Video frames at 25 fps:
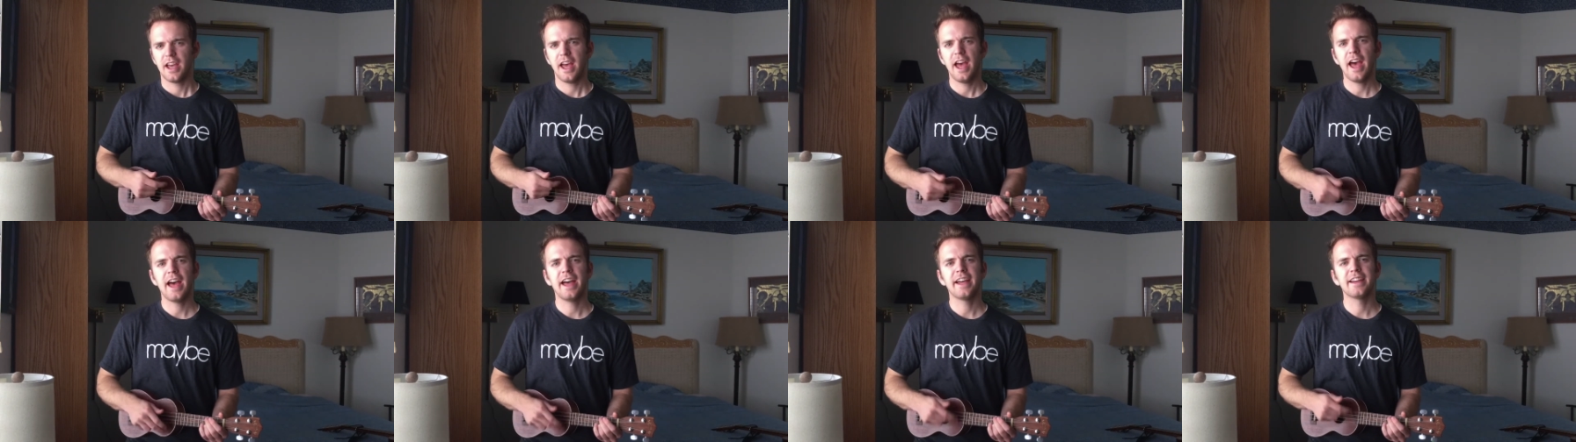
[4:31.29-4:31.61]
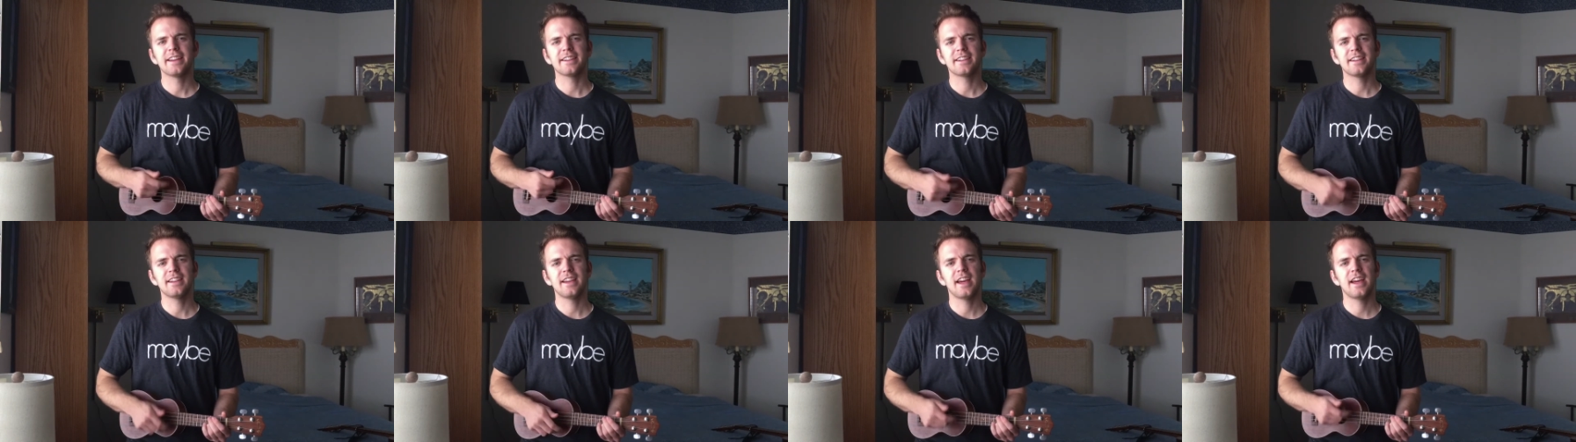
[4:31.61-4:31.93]

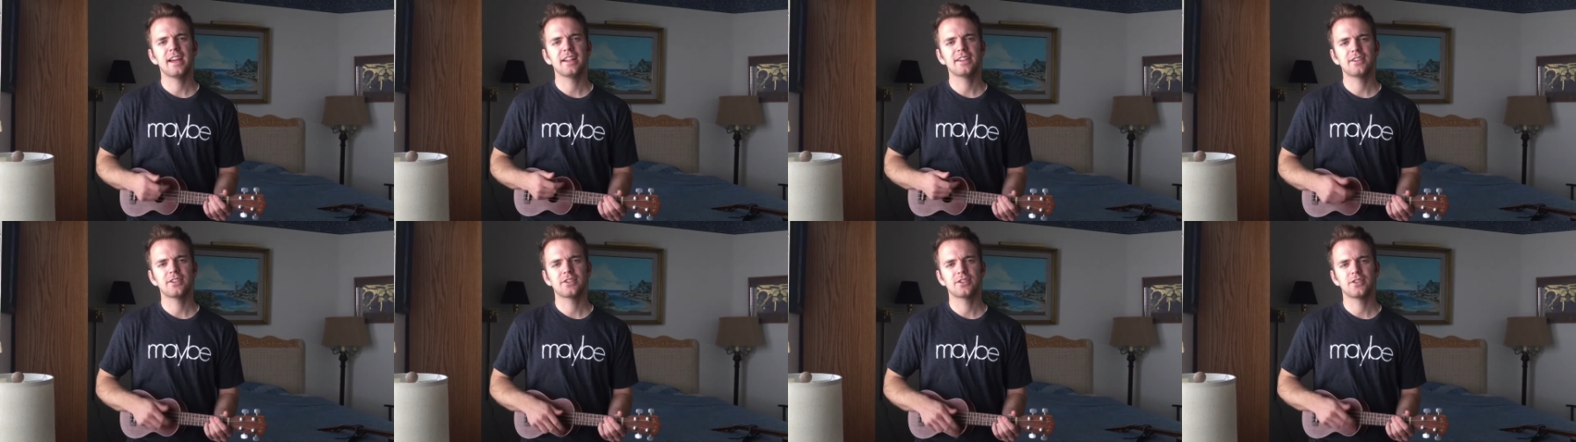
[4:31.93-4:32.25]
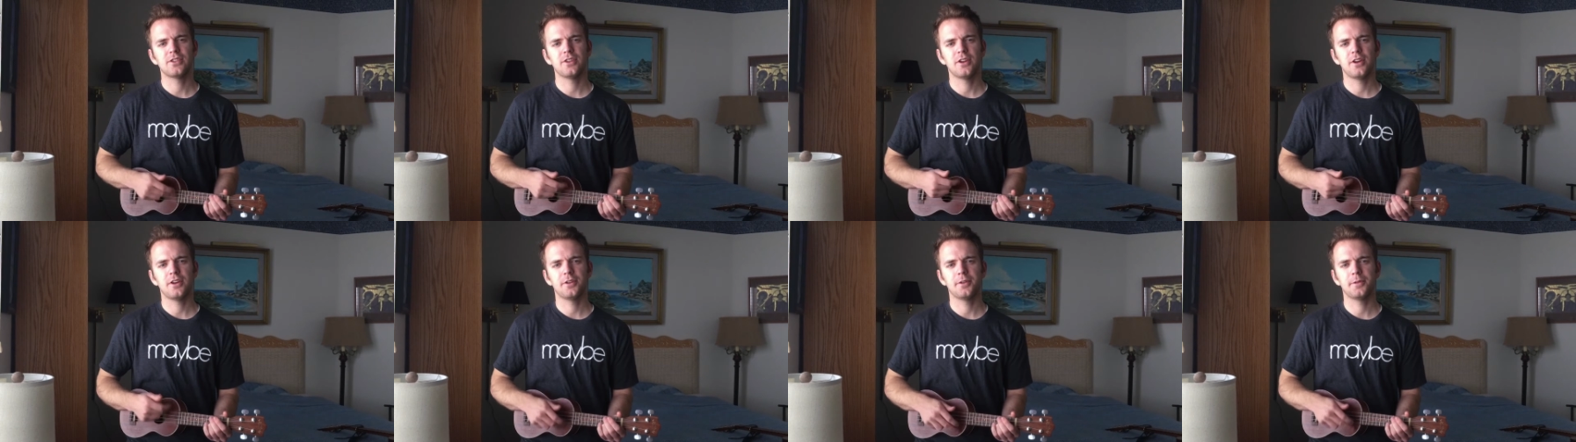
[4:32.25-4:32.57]
I
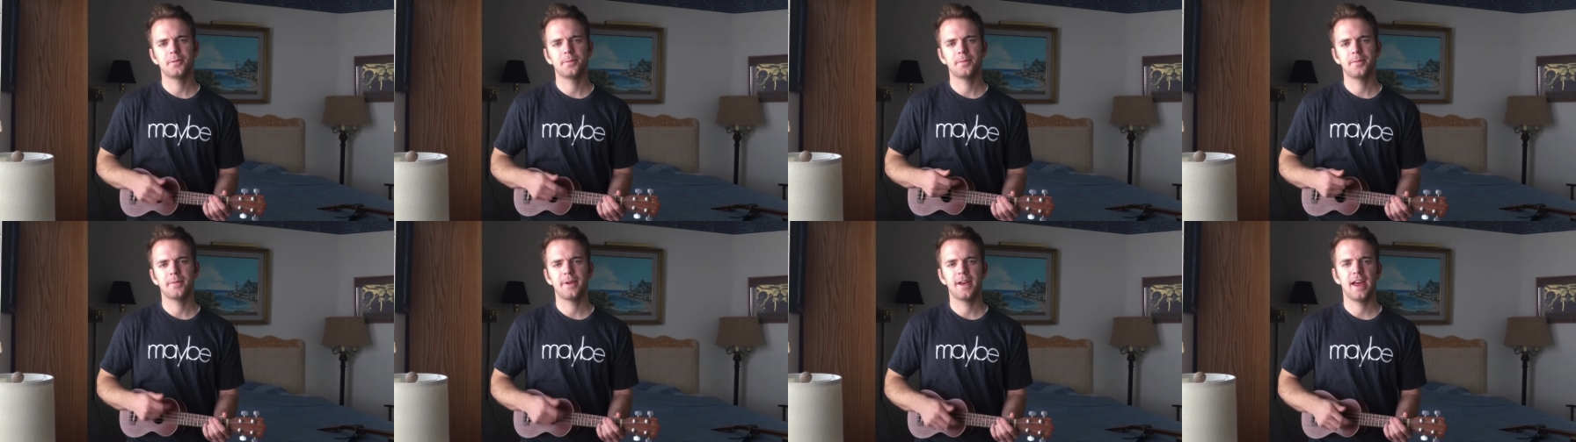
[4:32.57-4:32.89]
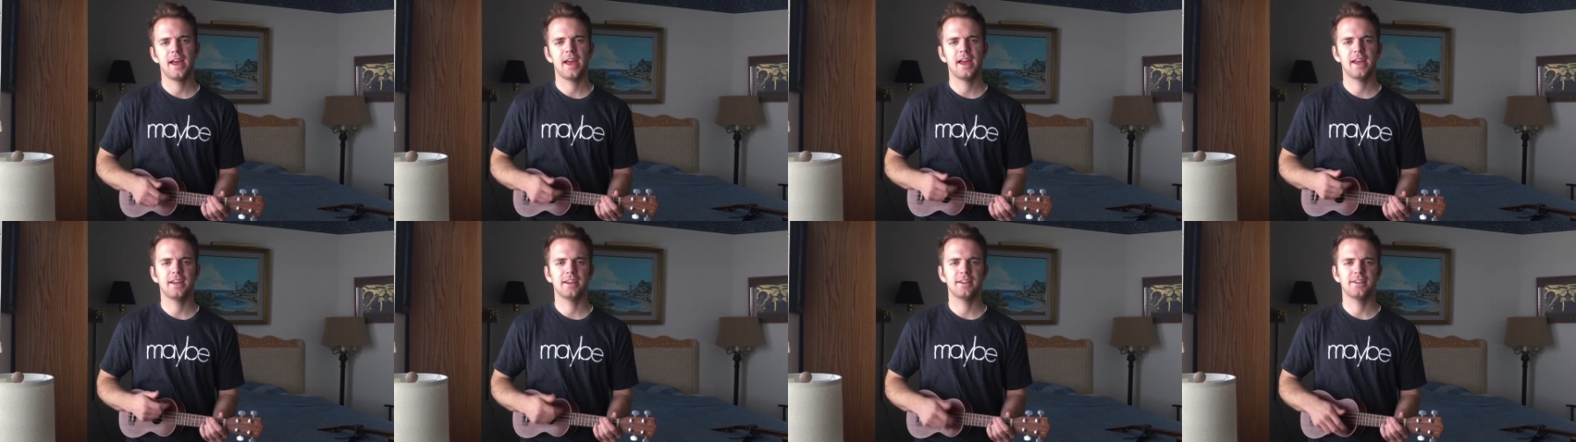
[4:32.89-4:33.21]
catch your
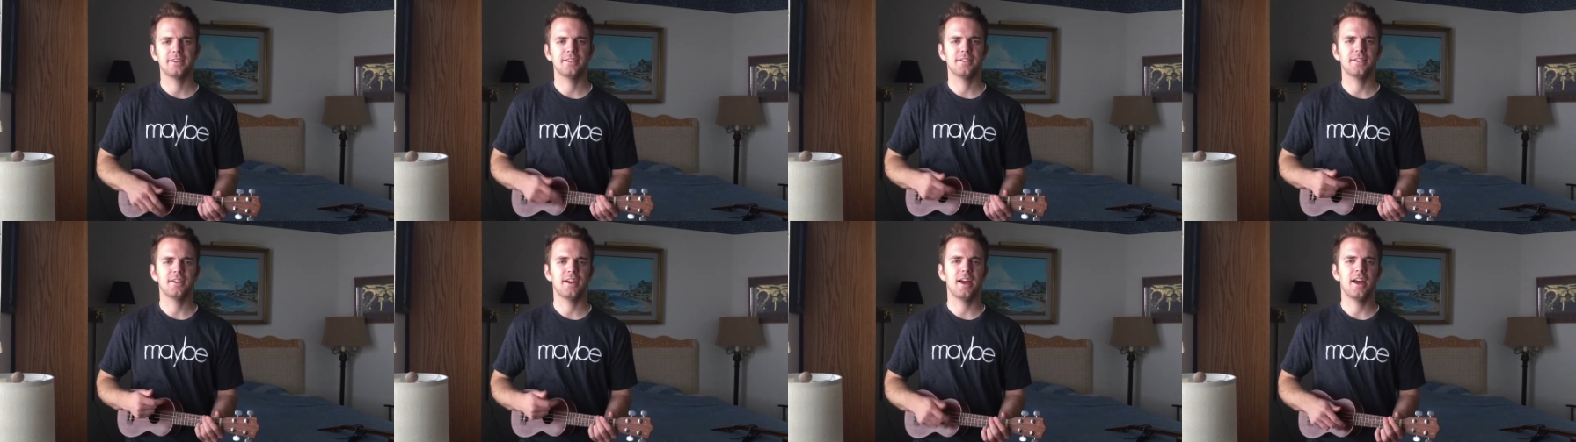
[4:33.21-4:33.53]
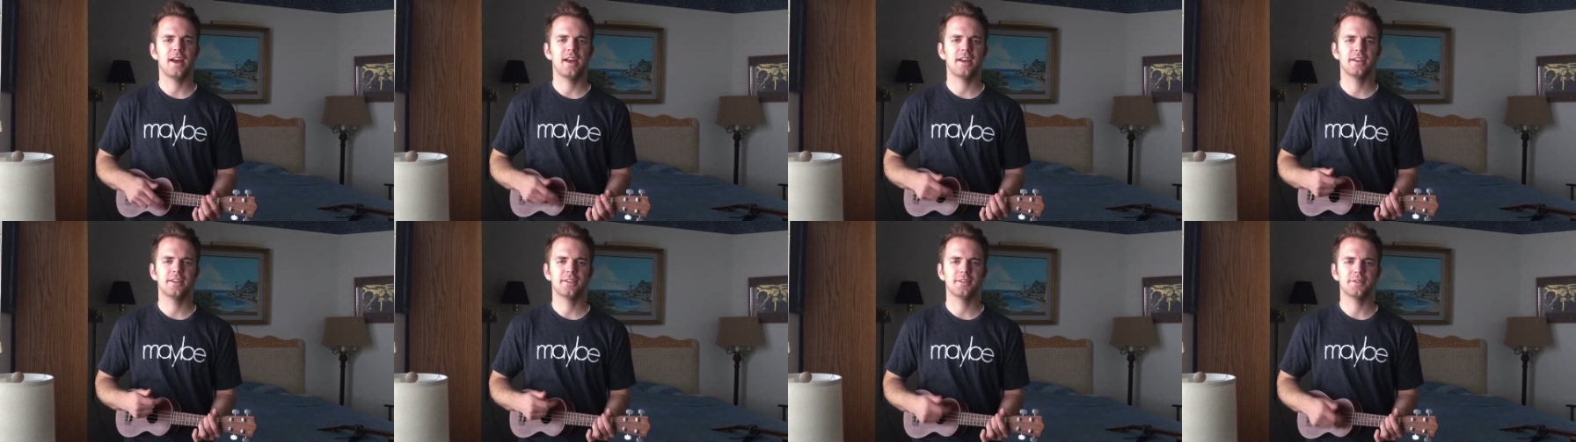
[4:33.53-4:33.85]
mind
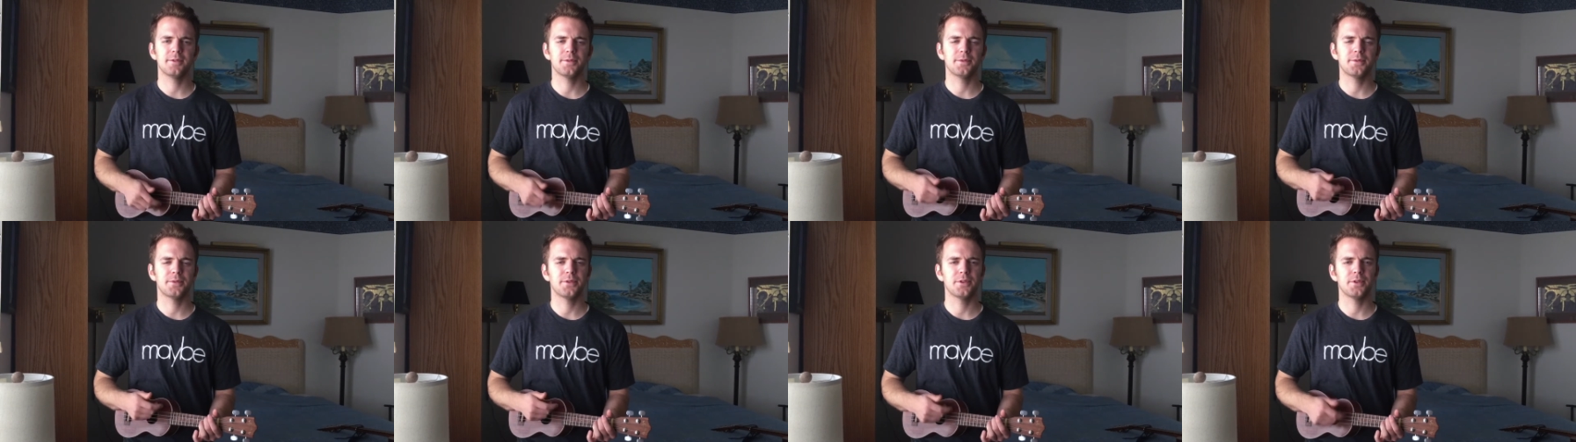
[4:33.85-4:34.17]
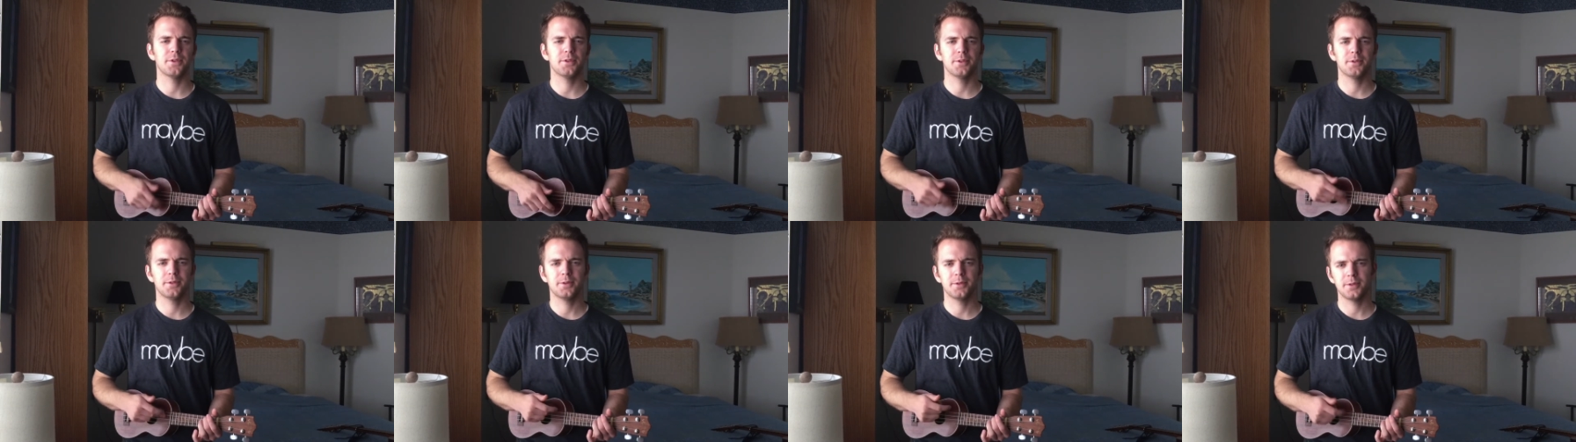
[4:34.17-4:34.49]
on
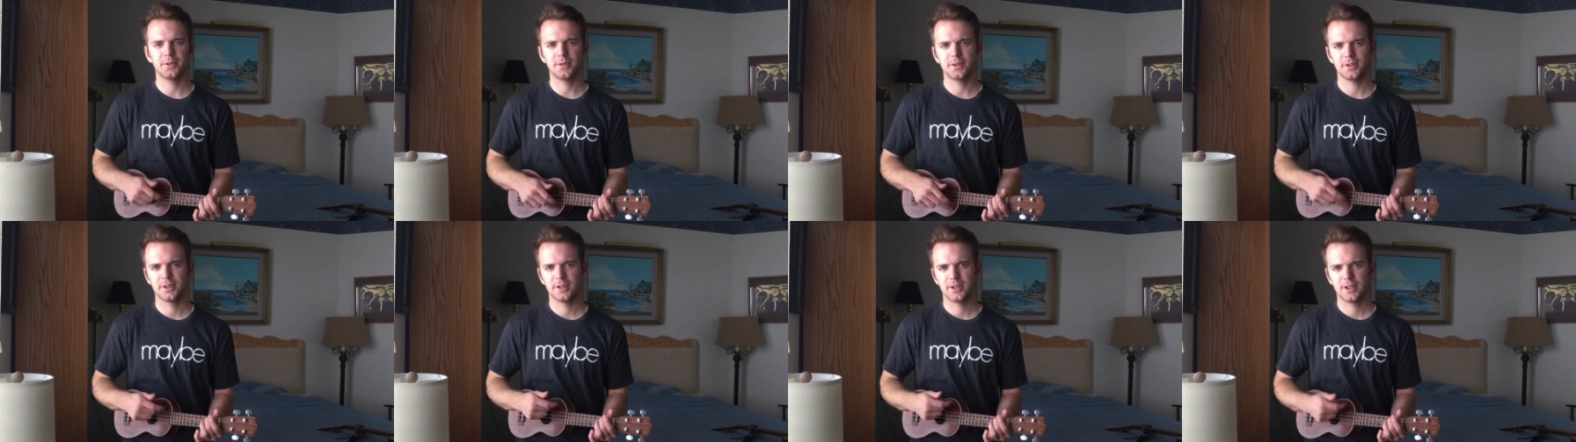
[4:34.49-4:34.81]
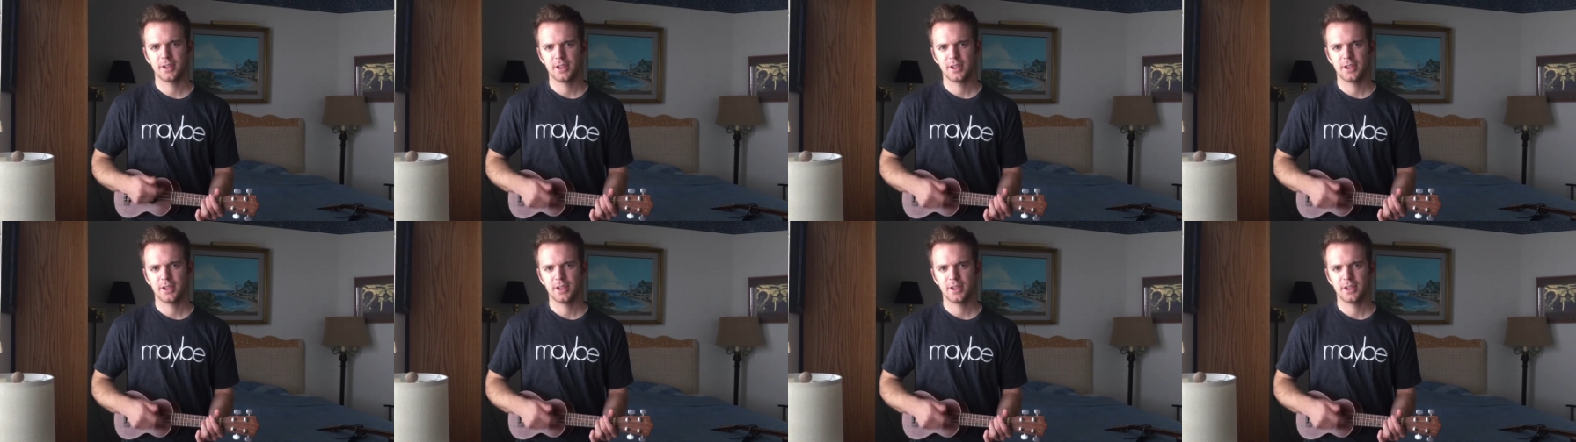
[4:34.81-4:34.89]
food